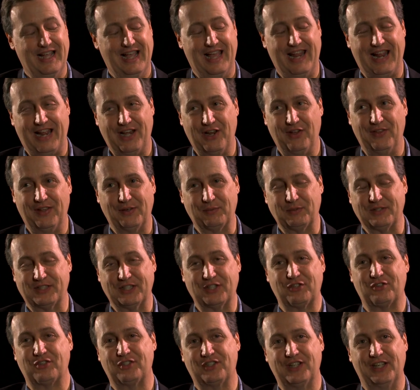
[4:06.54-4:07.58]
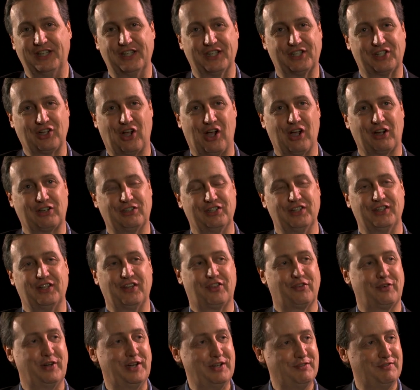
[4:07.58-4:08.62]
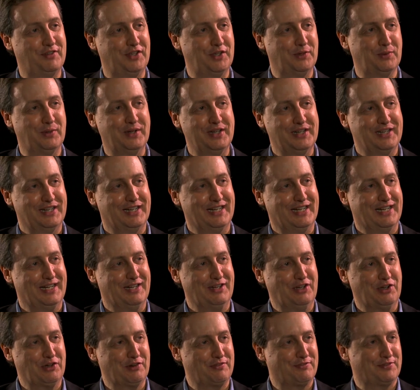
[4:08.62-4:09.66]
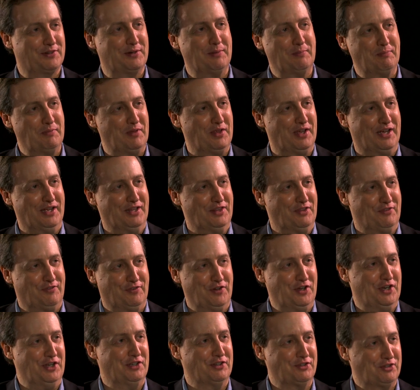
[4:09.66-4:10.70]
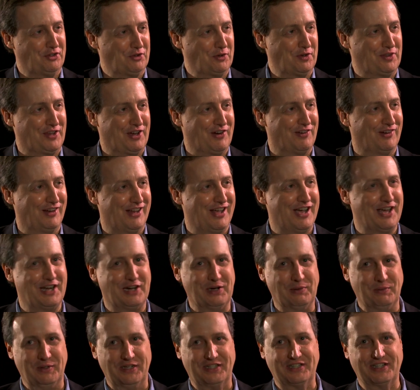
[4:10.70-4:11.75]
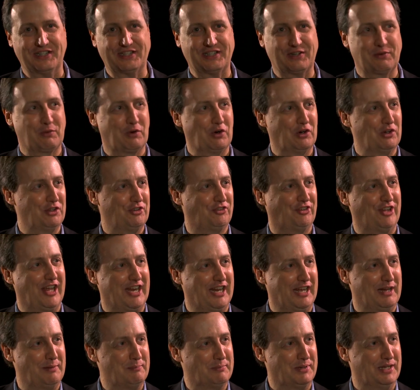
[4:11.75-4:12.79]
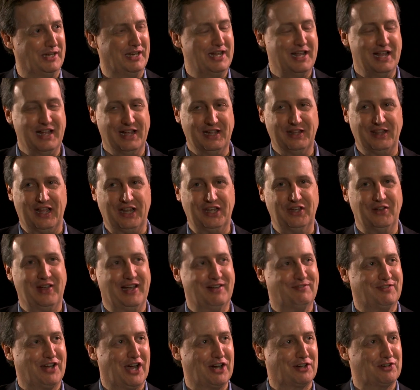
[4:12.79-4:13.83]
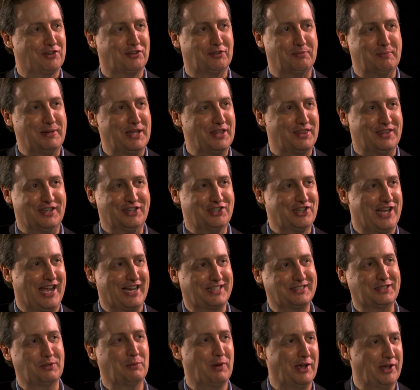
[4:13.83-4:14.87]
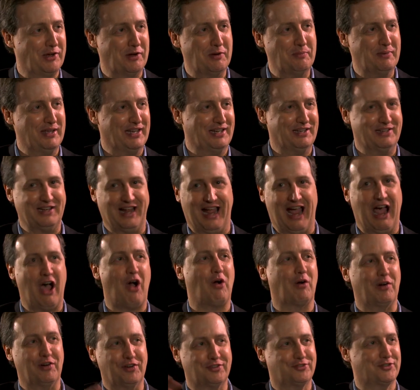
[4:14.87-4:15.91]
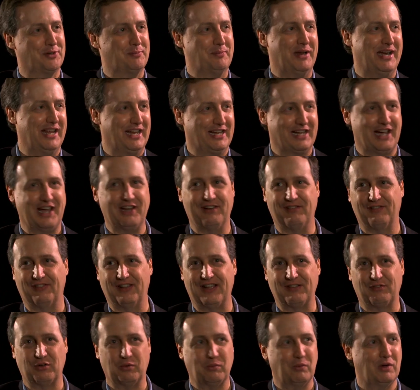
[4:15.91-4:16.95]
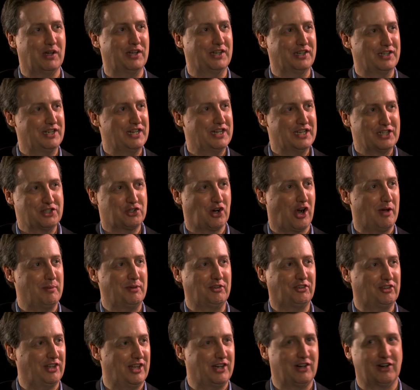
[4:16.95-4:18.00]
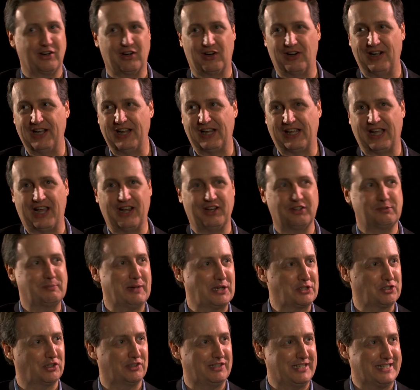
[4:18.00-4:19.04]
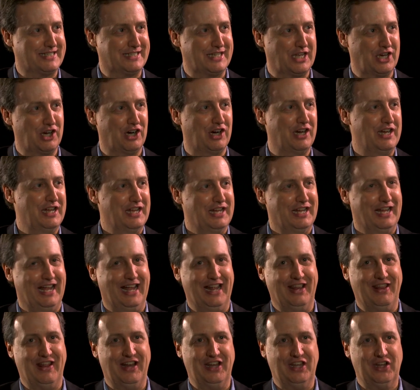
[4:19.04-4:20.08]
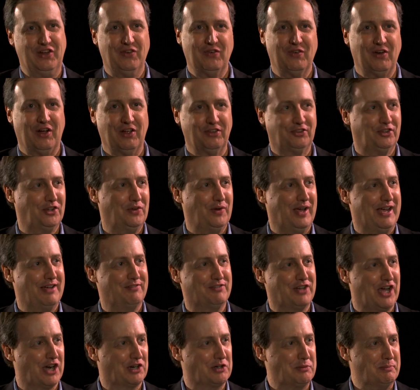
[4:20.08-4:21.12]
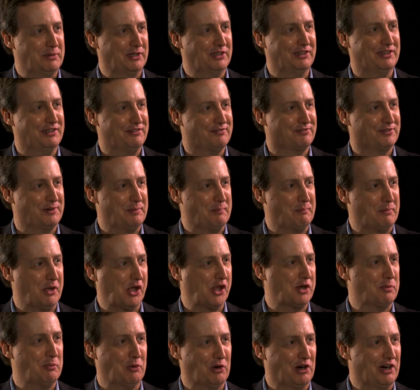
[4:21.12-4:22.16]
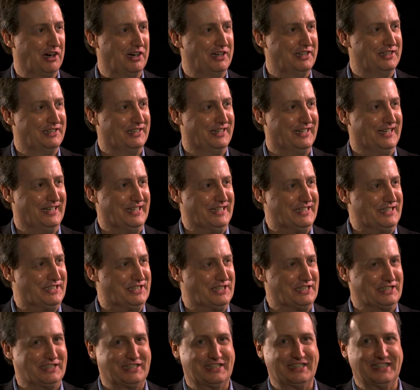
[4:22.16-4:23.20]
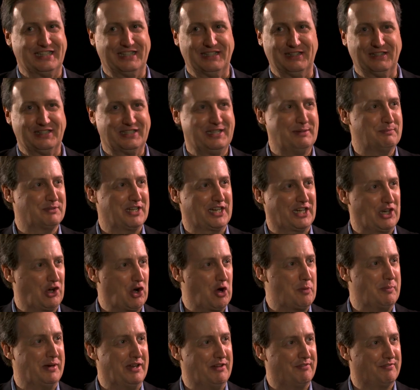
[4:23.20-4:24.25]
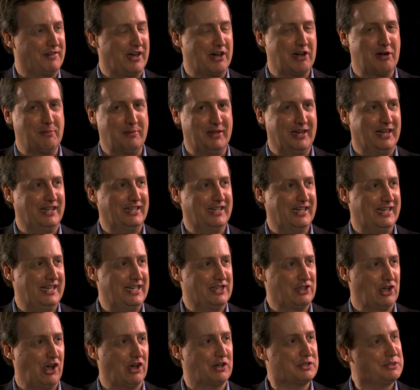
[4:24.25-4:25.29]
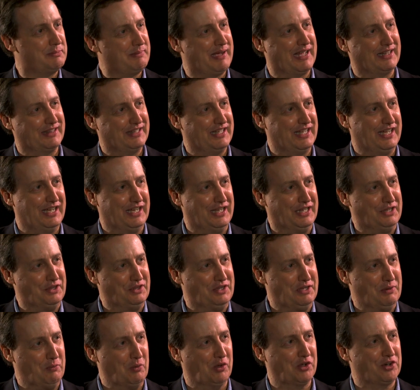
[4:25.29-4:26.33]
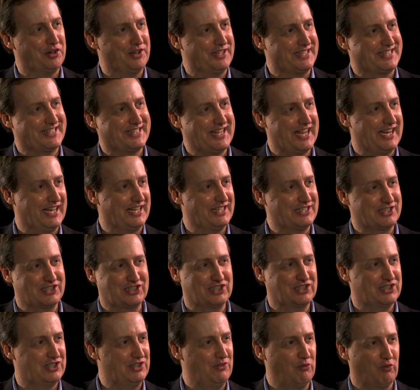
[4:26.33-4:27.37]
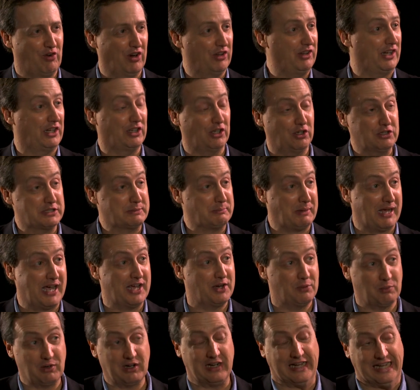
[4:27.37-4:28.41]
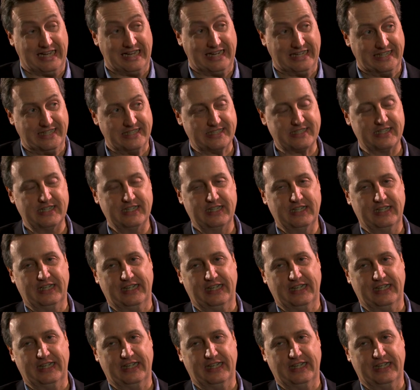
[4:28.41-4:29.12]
And I know that it was interesting to talk to the three of you. Uh, you're from uh, the foothills of North Carolina, which is a rural setting, but then you have Dr. Smith in Jackson, Wyoming, hours from any kind of level one trauma center or any kind of specialty center. And then you also have Dr. Millin from Baltimore. Uh, just uh, seems like an urban environment, and yet he talks about the, the wilderness settings really close by to where he is.